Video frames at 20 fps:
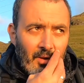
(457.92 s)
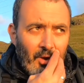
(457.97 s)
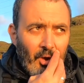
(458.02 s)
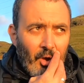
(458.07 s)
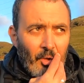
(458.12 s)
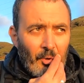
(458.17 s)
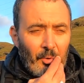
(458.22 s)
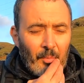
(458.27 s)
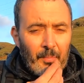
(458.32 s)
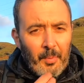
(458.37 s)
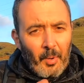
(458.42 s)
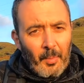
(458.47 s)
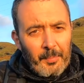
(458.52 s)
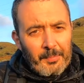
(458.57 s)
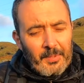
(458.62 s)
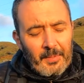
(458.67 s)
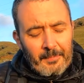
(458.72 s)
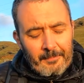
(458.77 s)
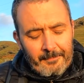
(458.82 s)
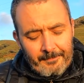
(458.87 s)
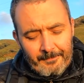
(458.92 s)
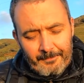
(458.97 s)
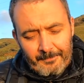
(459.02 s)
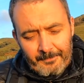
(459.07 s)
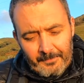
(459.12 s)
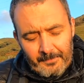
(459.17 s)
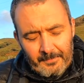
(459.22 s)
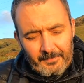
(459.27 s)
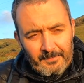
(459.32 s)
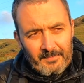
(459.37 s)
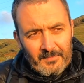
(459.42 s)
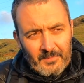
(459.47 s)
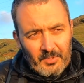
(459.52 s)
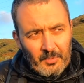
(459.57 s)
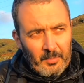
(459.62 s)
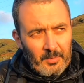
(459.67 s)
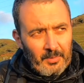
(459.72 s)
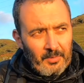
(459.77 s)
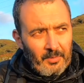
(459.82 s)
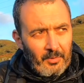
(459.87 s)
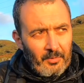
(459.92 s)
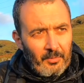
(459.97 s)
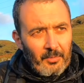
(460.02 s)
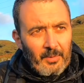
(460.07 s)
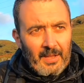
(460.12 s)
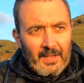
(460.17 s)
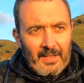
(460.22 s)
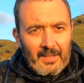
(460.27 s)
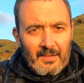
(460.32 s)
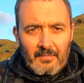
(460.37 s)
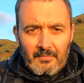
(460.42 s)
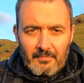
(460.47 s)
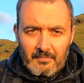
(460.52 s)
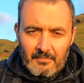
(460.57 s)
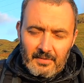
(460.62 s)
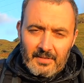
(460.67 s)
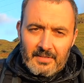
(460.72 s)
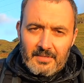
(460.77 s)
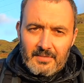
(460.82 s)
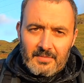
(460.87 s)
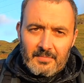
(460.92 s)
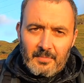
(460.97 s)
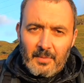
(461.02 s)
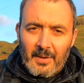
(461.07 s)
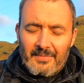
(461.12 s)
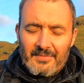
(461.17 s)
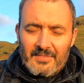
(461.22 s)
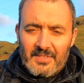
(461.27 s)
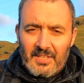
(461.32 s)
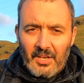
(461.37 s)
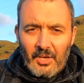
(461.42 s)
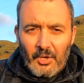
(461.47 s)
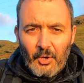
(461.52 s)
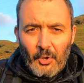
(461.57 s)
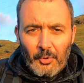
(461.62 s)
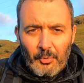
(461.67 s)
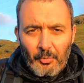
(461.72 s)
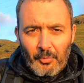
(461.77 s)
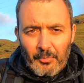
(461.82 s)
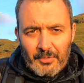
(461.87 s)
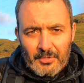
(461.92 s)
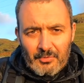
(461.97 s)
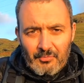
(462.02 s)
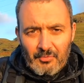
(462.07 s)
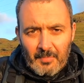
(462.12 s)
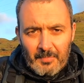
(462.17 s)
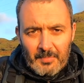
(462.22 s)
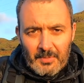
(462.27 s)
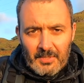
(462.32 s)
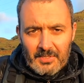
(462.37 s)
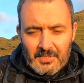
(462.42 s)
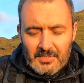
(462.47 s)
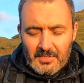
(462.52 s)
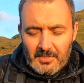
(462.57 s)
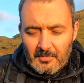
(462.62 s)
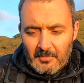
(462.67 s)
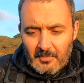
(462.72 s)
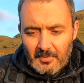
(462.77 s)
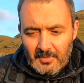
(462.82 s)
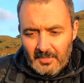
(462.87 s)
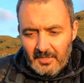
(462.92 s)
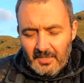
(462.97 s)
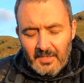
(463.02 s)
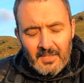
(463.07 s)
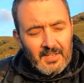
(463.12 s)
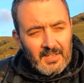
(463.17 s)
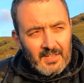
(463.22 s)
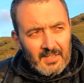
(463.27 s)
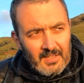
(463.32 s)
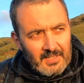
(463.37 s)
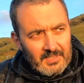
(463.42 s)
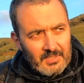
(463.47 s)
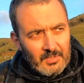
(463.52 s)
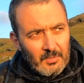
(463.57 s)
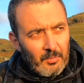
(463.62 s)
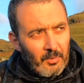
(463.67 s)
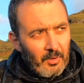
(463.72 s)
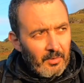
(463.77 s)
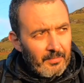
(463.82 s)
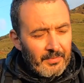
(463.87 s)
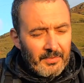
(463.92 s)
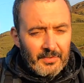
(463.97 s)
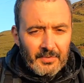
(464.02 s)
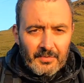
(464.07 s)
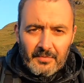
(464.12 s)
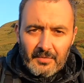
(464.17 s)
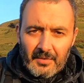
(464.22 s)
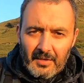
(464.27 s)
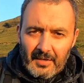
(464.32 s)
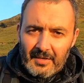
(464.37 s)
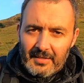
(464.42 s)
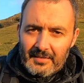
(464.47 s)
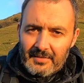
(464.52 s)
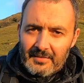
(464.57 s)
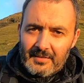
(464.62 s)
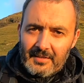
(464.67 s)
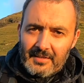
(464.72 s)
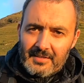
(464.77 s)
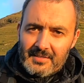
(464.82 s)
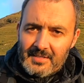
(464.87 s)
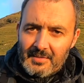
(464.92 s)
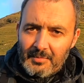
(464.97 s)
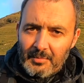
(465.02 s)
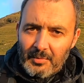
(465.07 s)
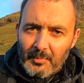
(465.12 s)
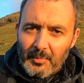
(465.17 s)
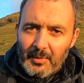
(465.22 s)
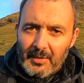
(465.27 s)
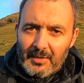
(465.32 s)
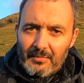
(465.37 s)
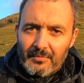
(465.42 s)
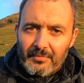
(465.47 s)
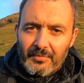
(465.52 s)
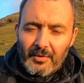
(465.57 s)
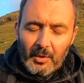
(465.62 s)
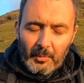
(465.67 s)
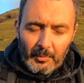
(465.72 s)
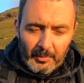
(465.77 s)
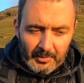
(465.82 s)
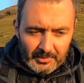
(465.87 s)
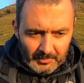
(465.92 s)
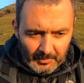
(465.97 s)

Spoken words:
otter popped up. So we thought, okay, we haven't seen an otter on this trip yet, so let's go off and see whether we can follow it.